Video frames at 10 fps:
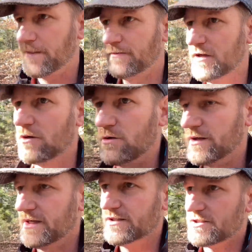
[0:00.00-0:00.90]
There
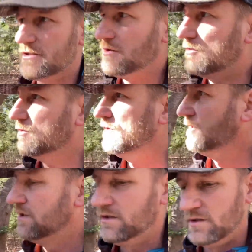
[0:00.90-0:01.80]
is no
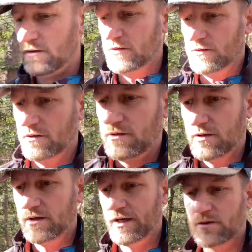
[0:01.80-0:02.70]

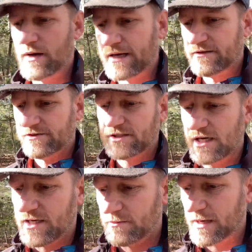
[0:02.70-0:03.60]
interactive
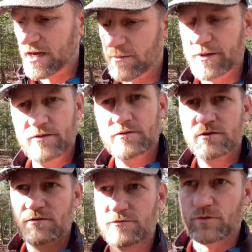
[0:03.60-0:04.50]
sign map
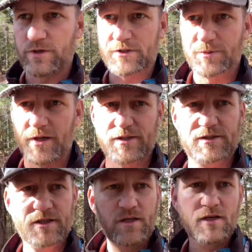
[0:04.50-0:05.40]
for this place.
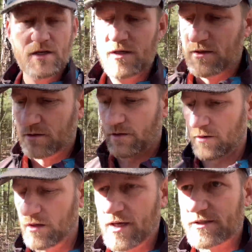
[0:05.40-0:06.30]
There are
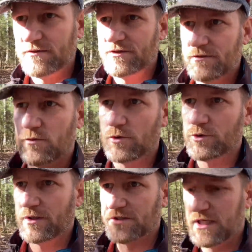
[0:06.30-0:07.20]
lots of Civil War
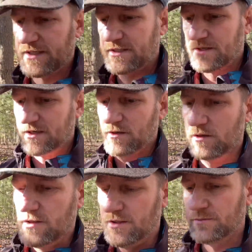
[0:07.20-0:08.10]
Trail signs out here,
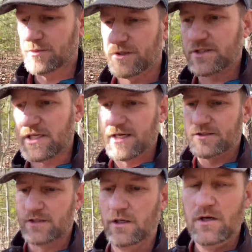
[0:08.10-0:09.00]
but the
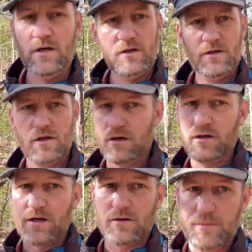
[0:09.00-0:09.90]
signs are
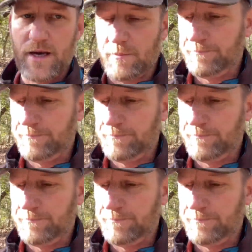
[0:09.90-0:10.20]
not on the map.